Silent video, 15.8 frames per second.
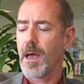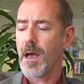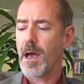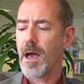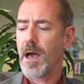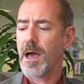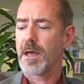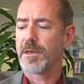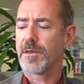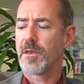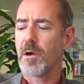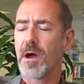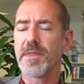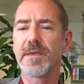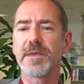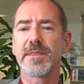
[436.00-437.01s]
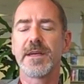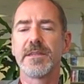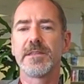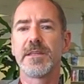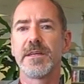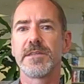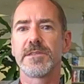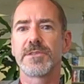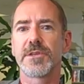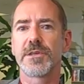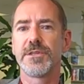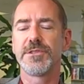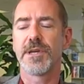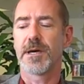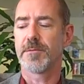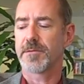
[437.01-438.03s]
Uh, no, I think that, that does a good
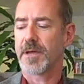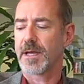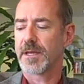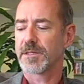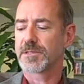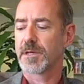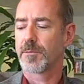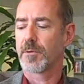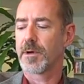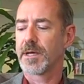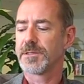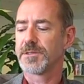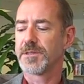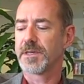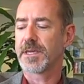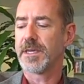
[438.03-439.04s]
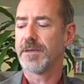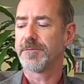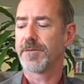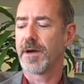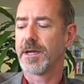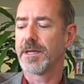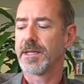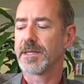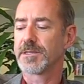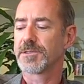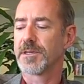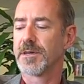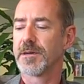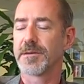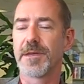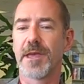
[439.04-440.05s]
job of kind of summarizing the key findings.
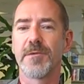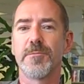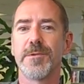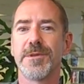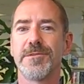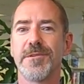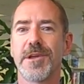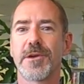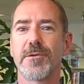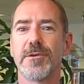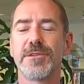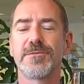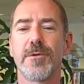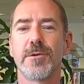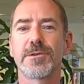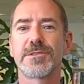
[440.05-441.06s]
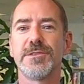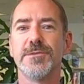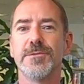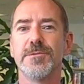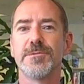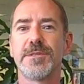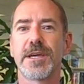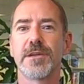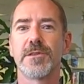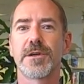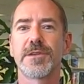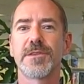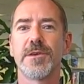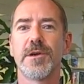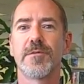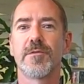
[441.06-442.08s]
Uh, again, we encourage folks to take a look
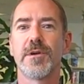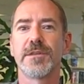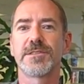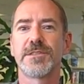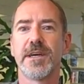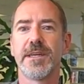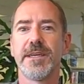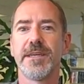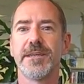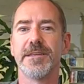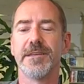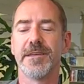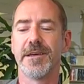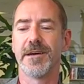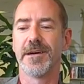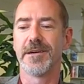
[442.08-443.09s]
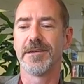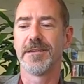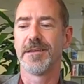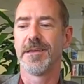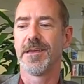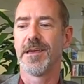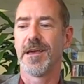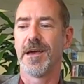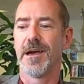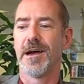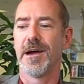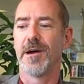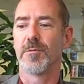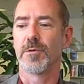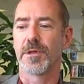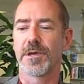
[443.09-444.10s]
at the overall study, and uh, uh,
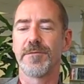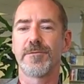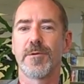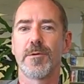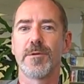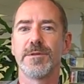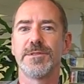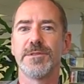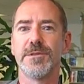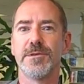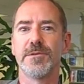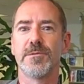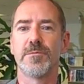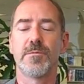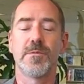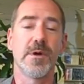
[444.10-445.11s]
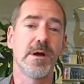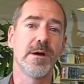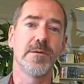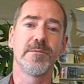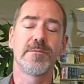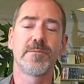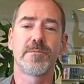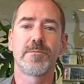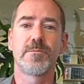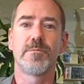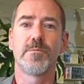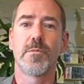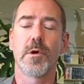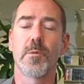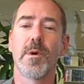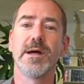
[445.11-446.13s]
we're looking forward to uh,
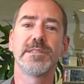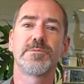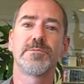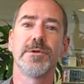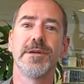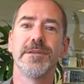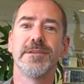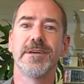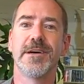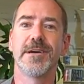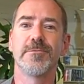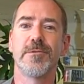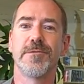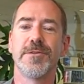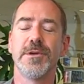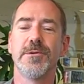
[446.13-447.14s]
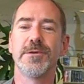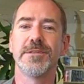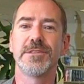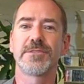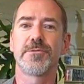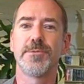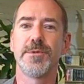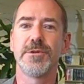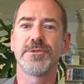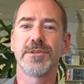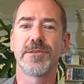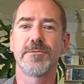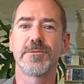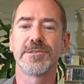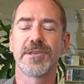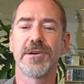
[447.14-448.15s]
more widespread review and distribution
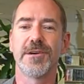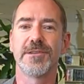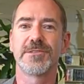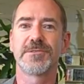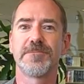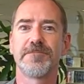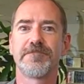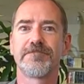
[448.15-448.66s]
of the results.